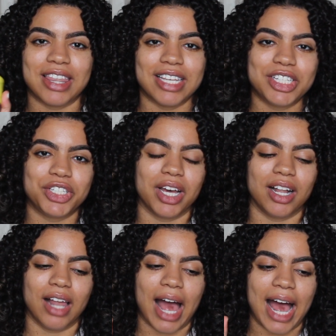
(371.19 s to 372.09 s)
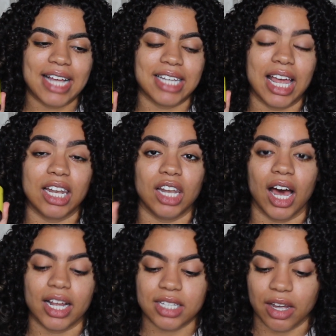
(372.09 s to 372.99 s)
This gel has a
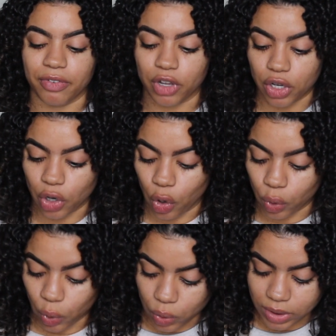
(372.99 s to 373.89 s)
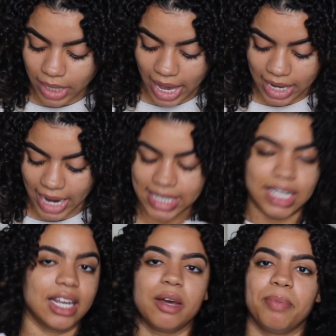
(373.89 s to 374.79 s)
lot of good hold, and I
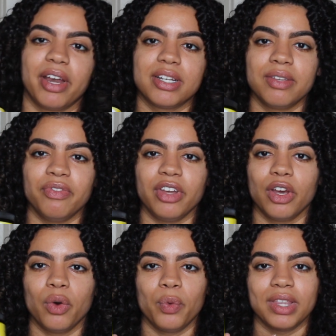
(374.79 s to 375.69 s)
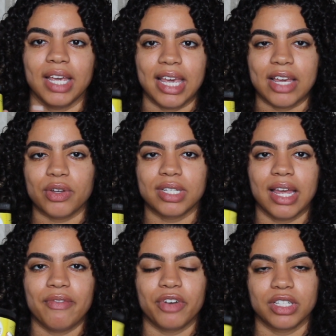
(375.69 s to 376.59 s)
did a comparison video with the
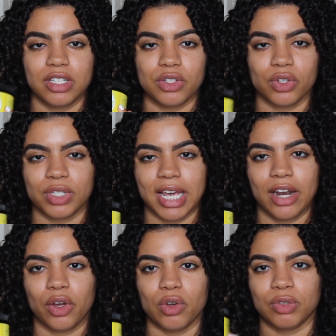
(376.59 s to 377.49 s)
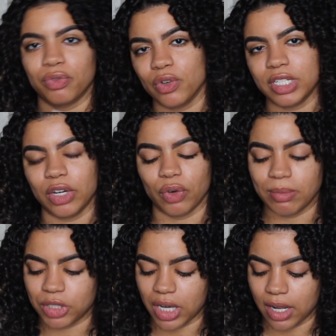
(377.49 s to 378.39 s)
EcoSlave versus the Sultanicals Frozen
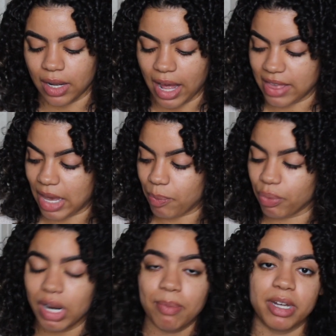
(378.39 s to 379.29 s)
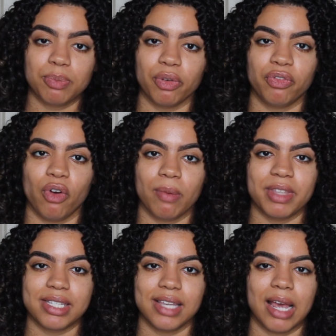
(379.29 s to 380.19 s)
Grip Gel, and they pretty much performed
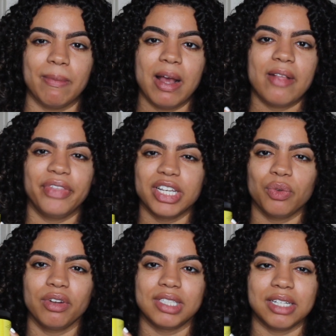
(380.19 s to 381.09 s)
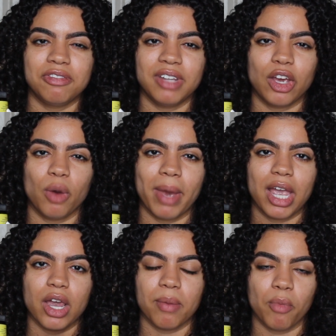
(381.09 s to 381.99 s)
the same. This one did flake on my
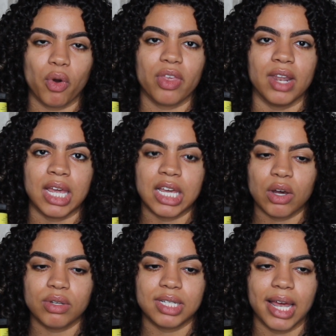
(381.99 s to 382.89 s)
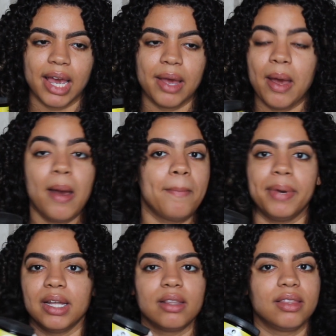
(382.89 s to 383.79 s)
hair more than the EcoSlave,
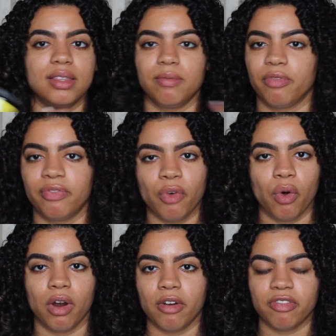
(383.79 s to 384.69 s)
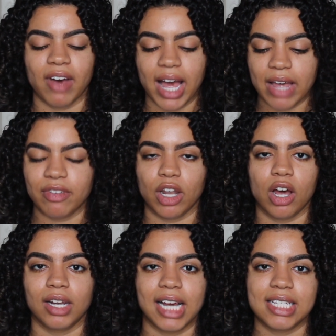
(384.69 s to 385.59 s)
but 4 or 5
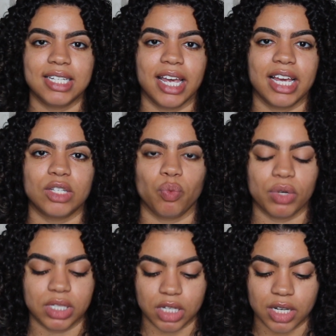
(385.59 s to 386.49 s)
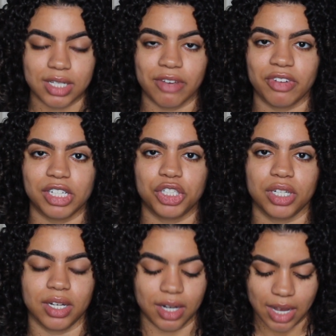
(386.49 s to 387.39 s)
long-lasting days with good
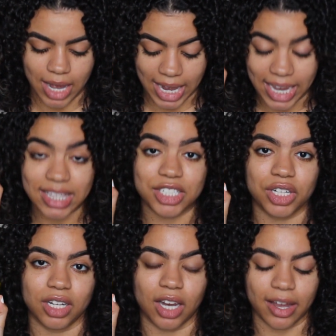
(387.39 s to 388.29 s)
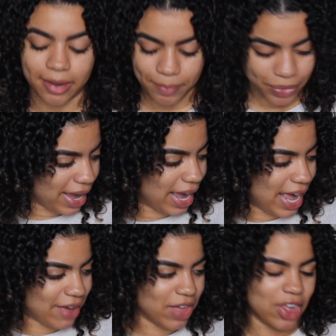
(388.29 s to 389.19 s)
definition. I like the gel a lot. I
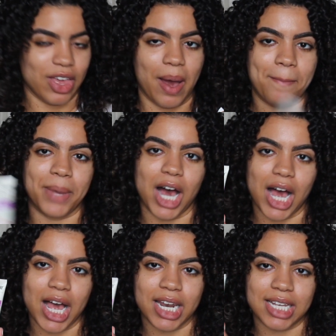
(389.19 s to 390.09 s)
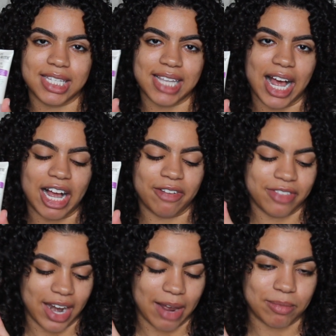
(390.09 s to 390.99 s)
have the Bon Salve
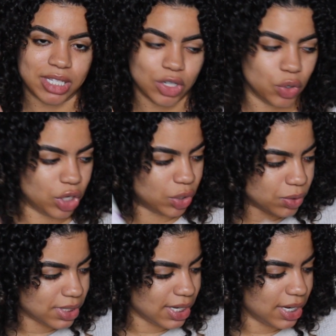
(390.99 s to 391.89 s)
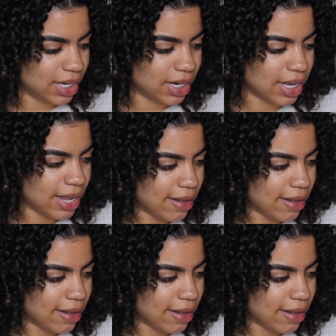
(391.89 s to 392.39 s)
that I'm still using.